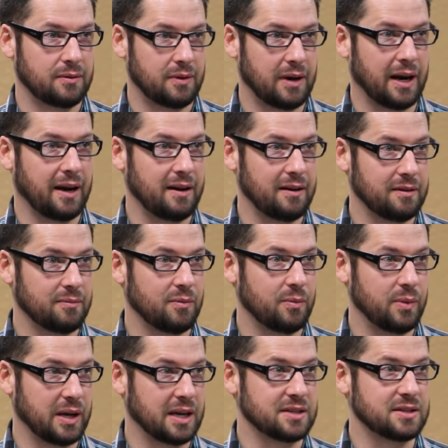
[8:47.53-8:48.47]
Right?
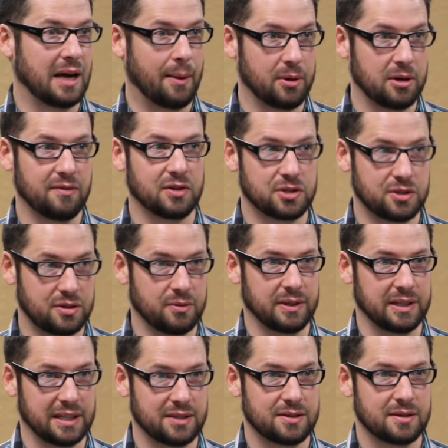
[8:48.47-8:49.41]
Because how many of us are
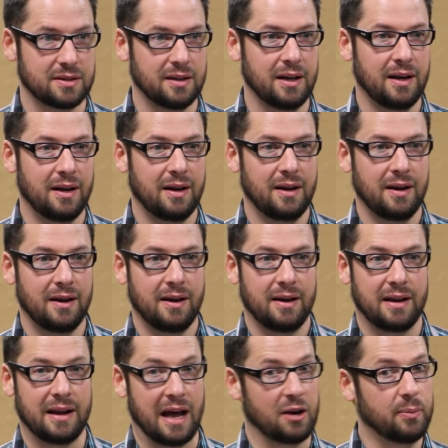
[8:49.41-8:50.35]
doing this?
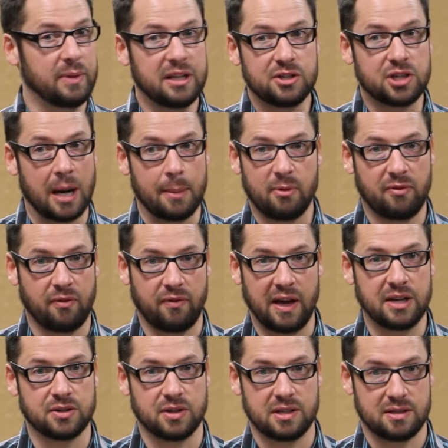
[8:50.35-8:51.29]
And I don't mean the job of
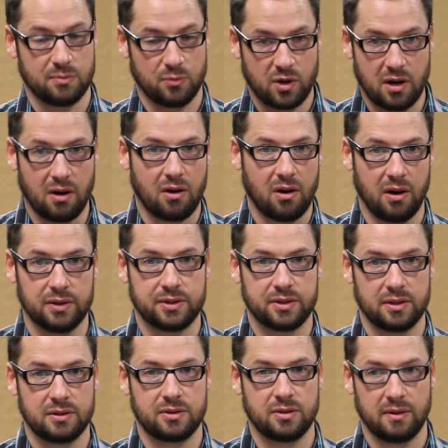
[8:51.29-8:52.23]
evangelism. We're all called
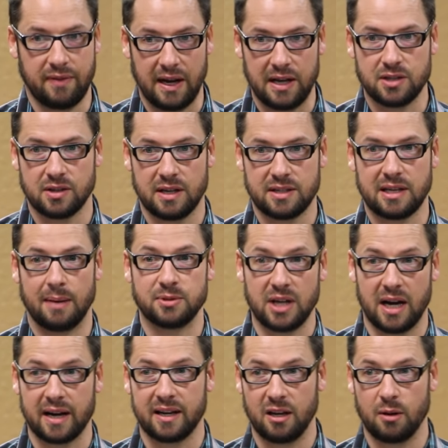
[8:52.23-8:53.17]
to evangelize. I'm
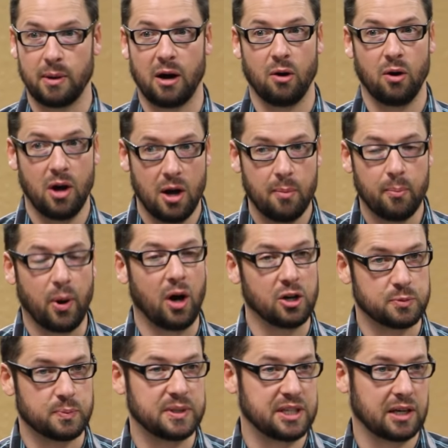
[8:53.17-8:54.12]
talking about
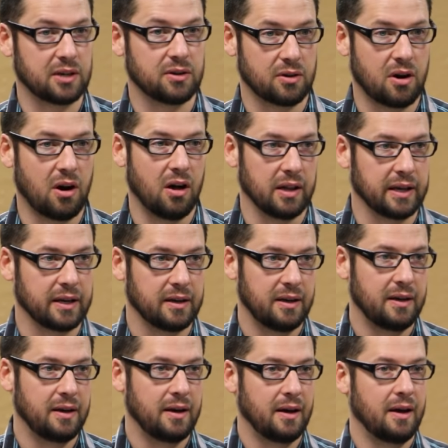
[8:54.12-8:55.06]
Paul's particular calling.
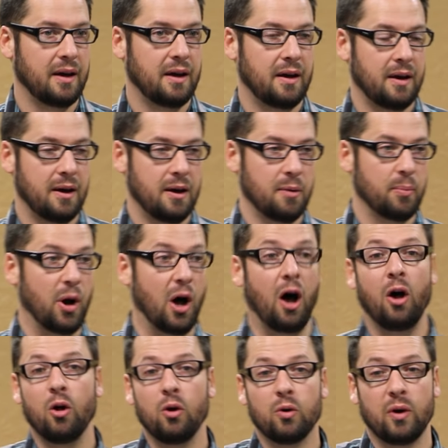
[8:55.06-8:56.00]

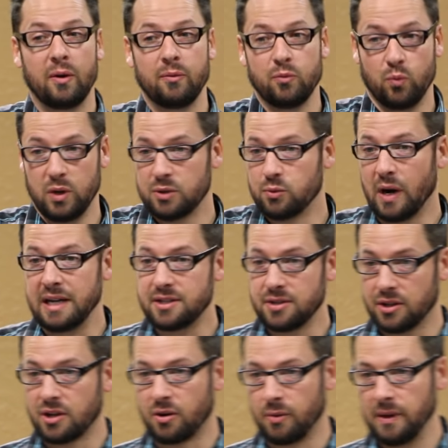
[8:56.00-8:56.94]
Paul would write
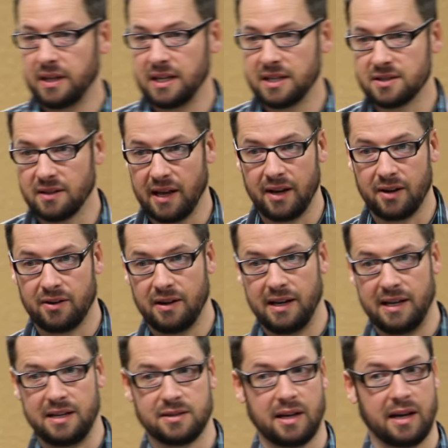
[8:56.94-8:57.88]
to the Corinthians later,
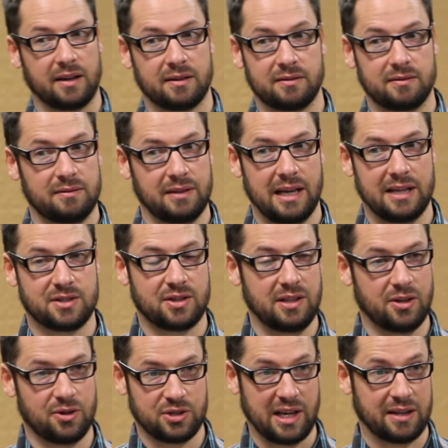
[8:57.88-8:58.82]
and he's like,
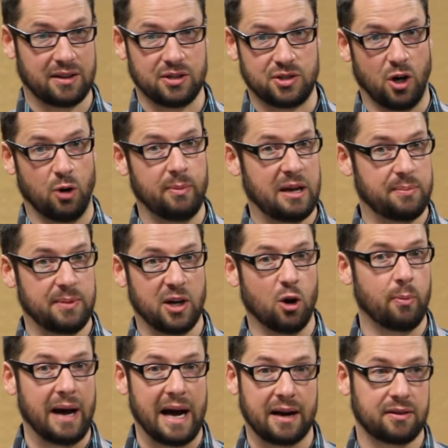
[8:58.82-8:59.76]
there's like the don't make me
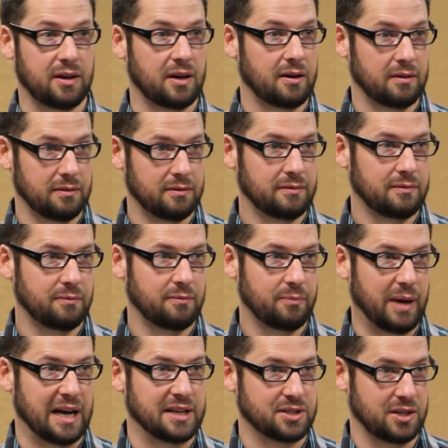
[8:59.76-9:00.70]
go back there
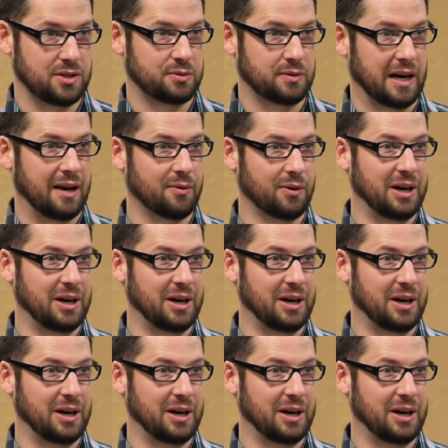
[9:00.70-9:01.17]
passage, right?